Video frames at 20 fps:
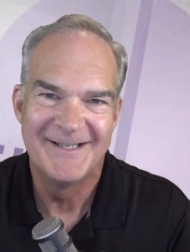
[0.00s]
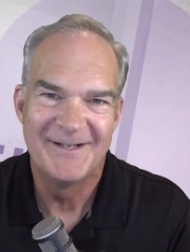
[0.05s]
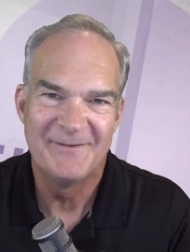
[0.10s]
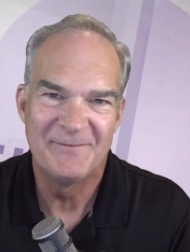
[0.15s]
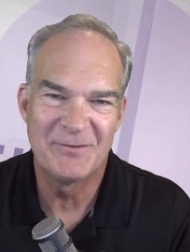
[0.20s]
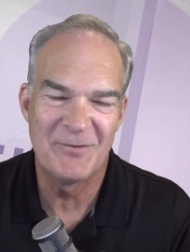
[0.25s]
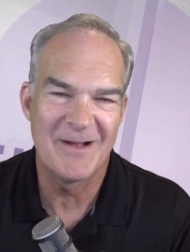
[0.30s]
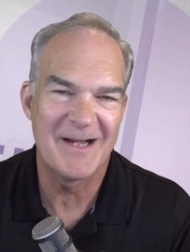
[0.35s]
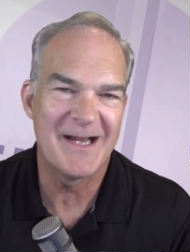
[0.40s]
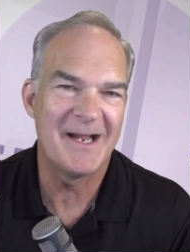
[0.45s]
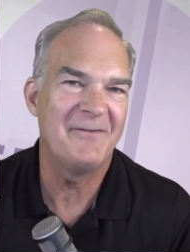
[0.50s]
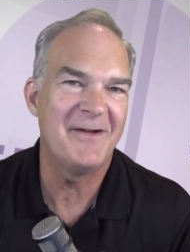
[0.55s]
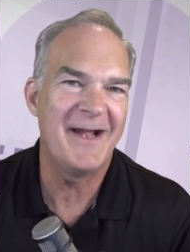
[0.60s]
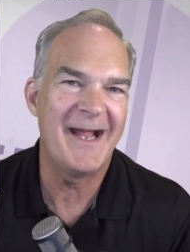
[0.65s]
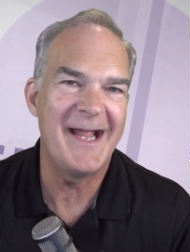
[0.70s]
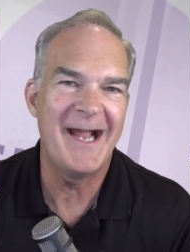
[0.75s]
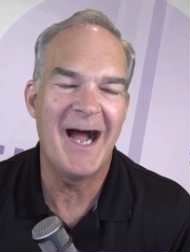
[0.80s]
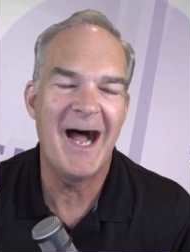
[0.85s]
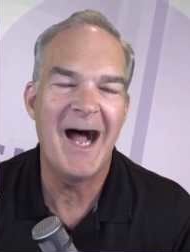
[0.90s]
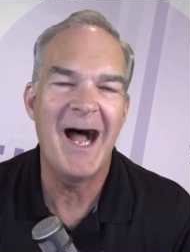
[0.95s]
If you want to have
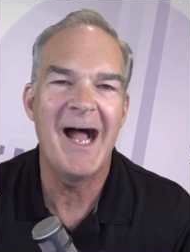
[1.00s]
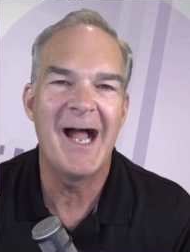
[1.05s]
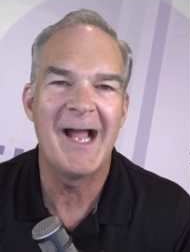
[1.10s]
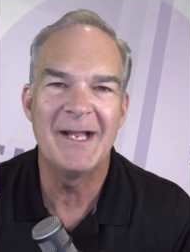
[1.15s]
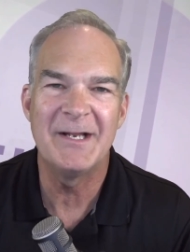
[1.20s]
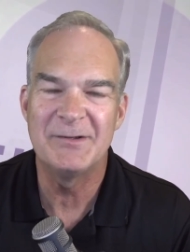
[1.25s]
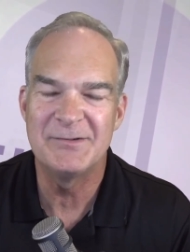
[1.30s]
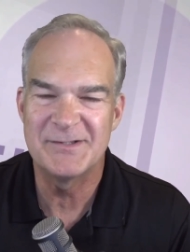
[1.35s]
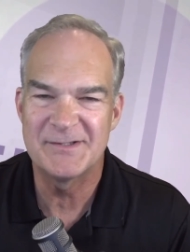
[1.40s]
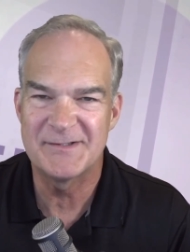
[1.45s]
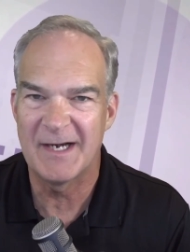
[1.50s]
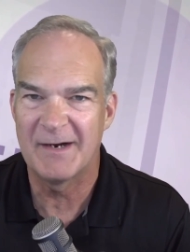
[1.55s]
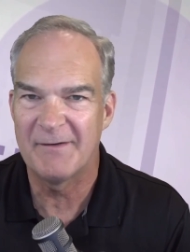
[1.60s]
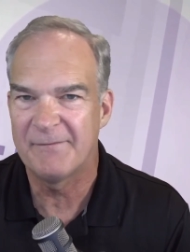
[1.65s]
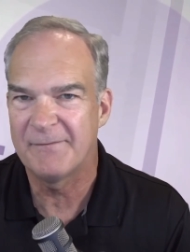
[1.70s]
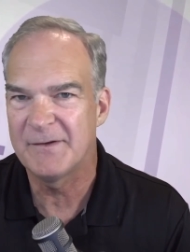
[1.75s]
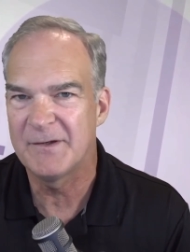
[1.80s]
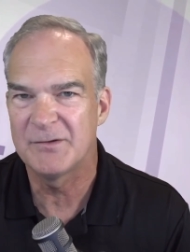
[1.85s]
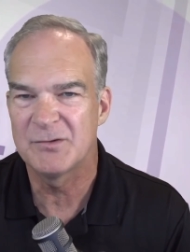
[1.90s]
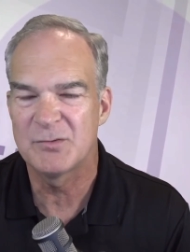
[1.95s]
AI who's there
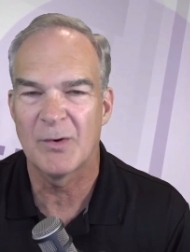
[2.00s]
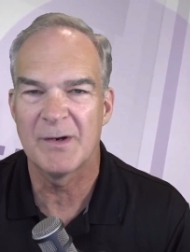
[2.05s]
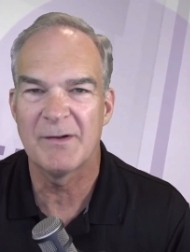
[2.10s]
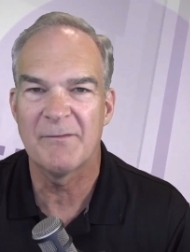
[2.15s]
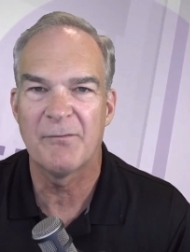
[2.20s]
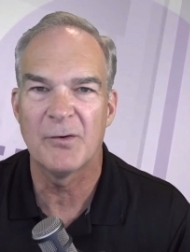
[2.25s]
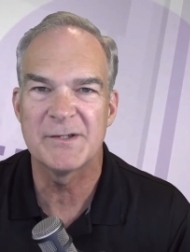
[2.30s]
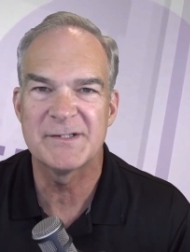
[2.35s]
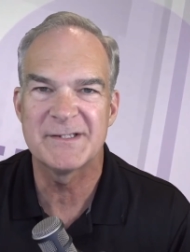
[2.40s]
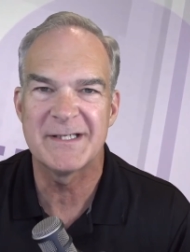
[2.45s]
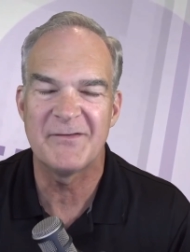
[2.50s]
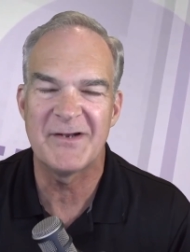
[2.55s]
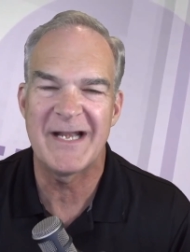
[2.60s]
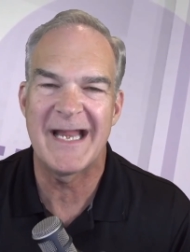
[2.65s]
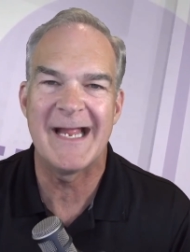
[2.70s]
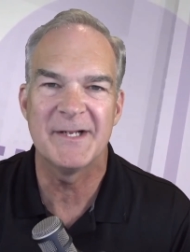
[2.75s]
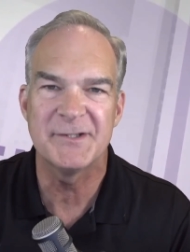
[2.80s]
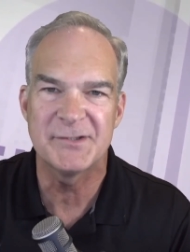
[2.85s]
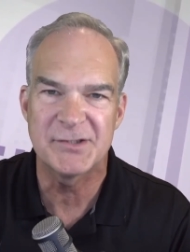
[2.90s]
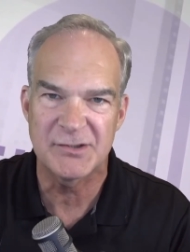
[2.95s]
for you 24/7
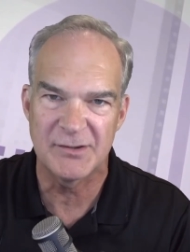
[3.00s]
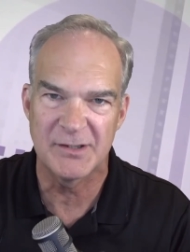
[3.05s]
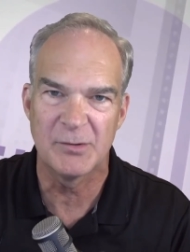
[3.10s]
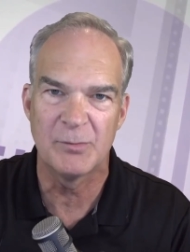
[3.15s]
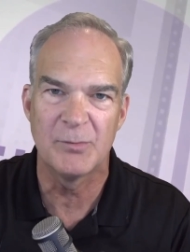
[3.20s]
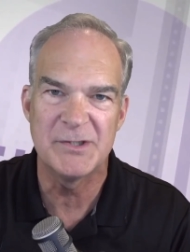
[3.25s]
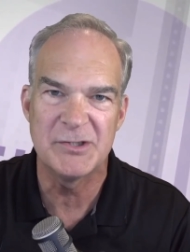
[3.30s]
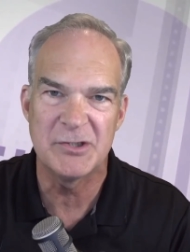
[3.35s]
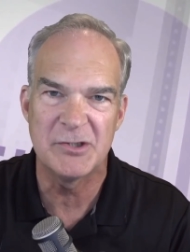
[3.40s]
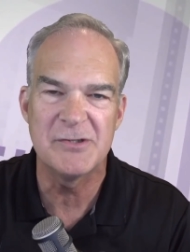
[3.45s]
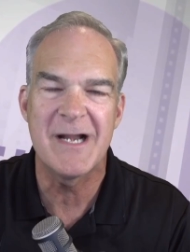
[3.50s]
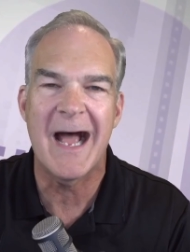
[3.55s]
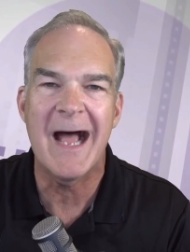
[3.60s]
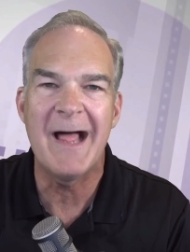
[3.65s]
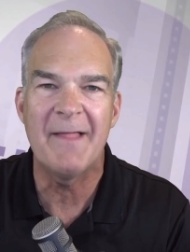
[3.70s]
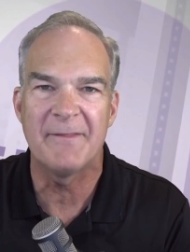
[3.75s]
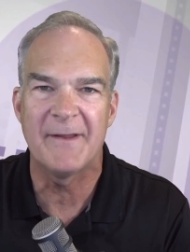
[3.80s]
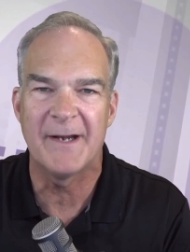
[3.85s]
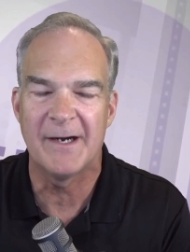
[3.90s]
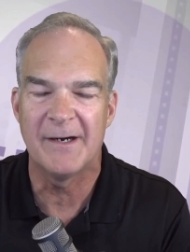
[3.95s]
answering when you're
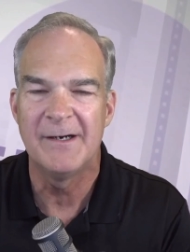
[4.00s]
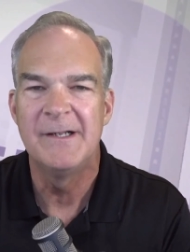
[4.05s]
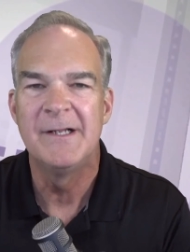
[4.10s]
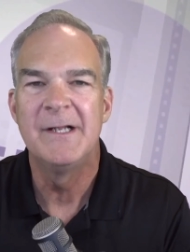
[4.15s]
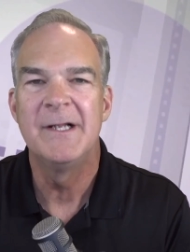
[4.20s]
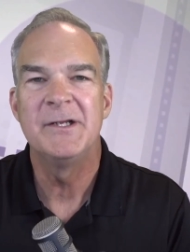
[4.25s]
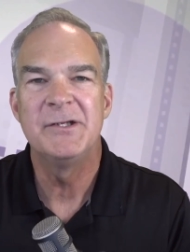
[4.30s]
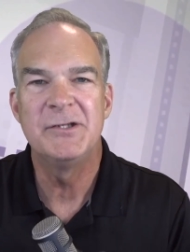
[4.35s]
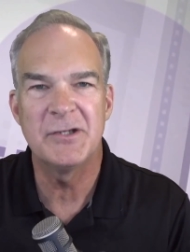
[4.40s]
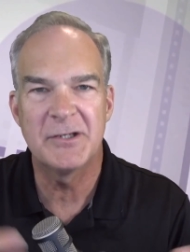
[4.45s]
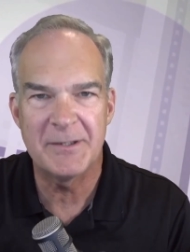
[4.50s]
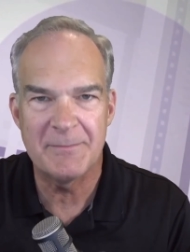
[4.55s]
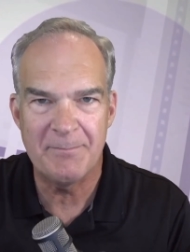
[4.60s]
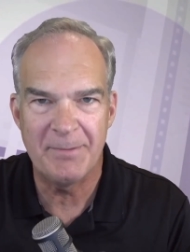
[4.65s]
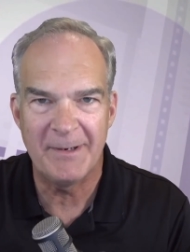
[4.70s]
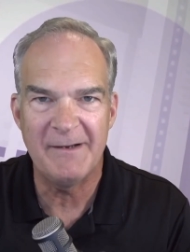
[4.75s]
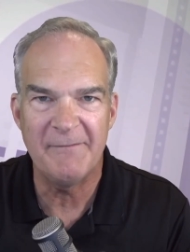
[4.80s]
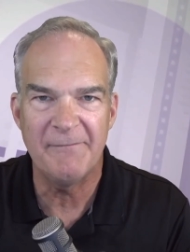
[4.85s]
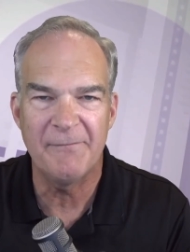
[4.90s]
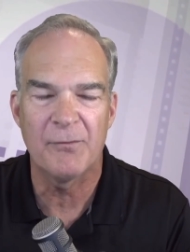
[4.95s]
not there, you can
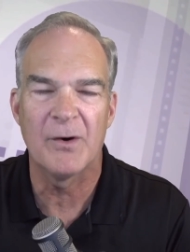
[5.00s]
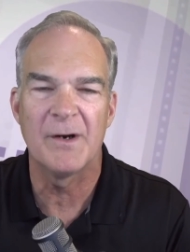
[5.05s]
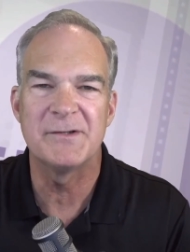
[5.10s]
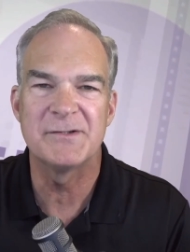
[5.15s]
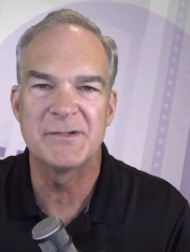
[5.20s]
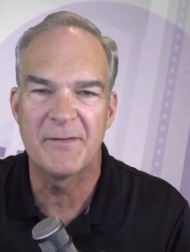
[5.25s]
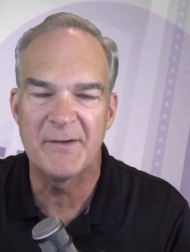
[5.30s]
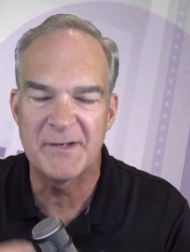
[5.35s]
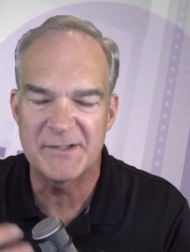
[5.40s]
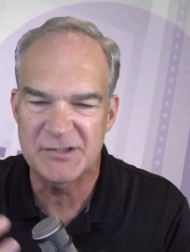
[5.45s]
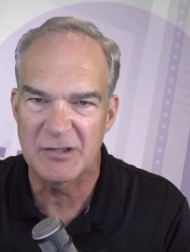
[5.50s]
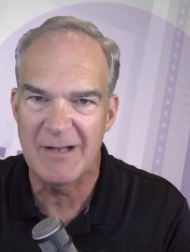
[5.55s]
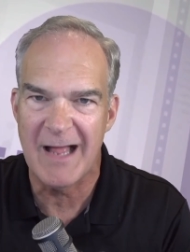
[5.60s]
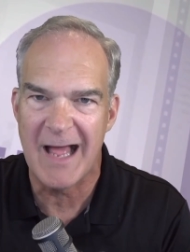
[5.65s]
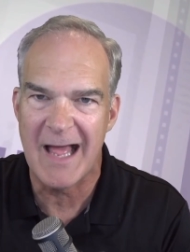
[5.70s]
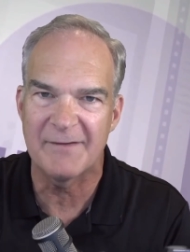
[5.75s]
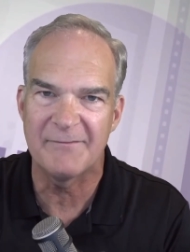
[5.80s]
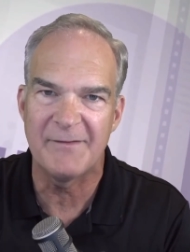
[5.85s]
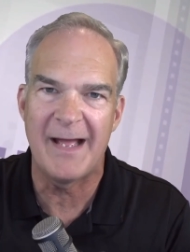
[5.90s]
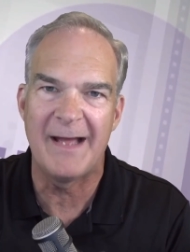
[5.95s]
pay for it. So there's a
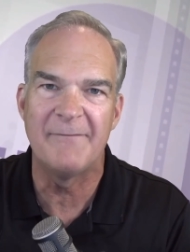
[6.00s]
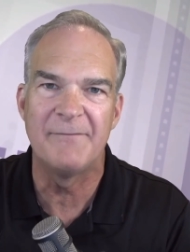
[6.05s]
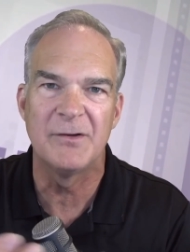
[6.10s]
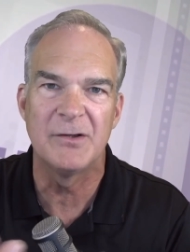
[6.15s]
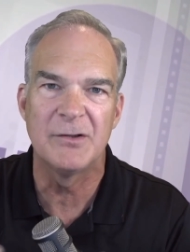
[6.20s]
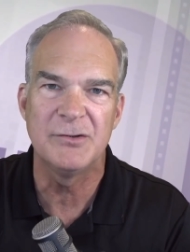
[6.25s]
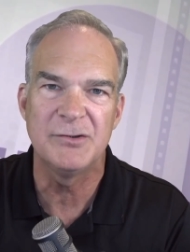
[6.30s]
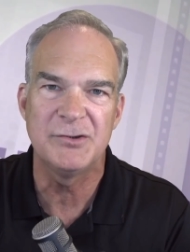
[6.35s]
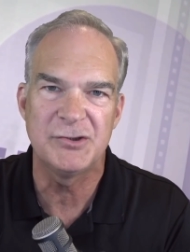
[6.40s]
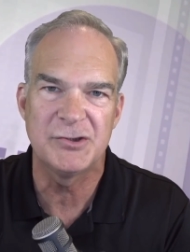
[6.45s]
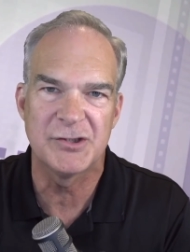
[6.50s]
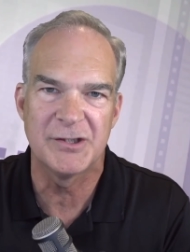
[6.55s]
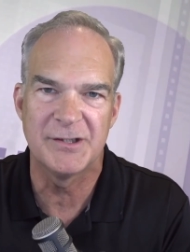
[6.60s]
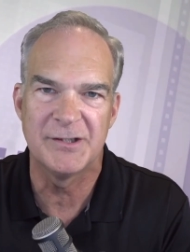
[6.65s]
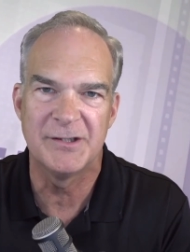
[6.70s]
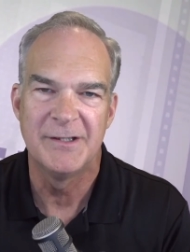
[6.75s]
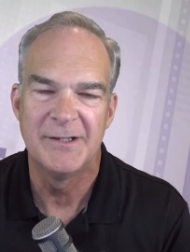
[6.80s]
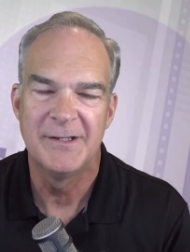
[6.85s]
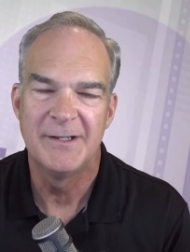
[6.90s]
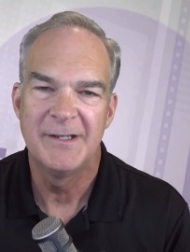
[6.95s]
lot of
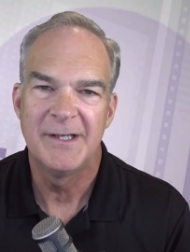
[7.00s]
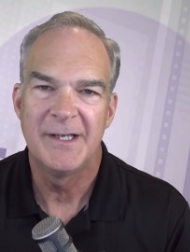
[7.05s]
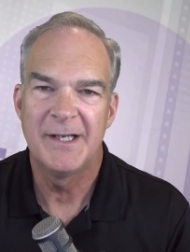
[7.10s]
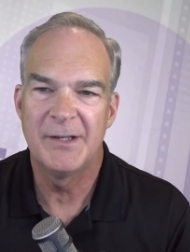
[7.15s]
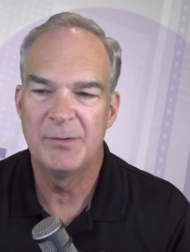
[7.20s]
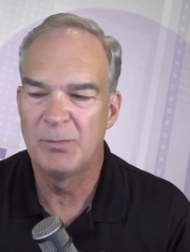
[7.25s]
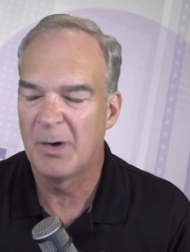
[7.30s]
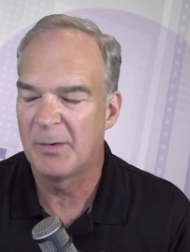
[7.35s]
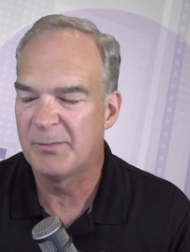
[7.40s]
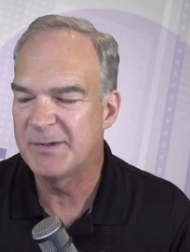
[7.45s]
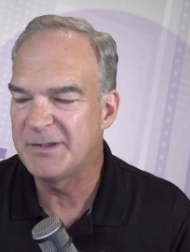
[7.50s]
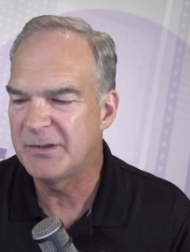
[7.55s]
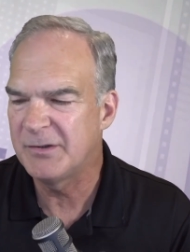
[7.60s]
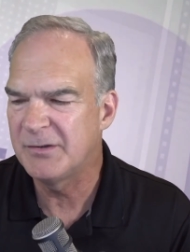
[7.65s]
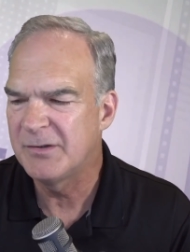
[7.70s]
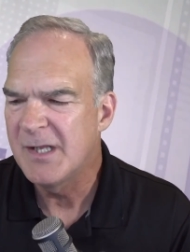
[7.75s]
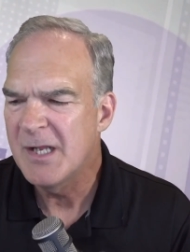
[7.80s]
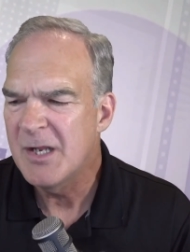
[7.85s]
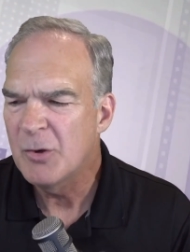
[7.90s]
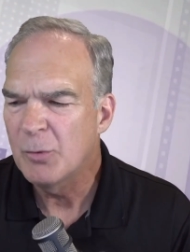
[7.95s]
evolution in what we do.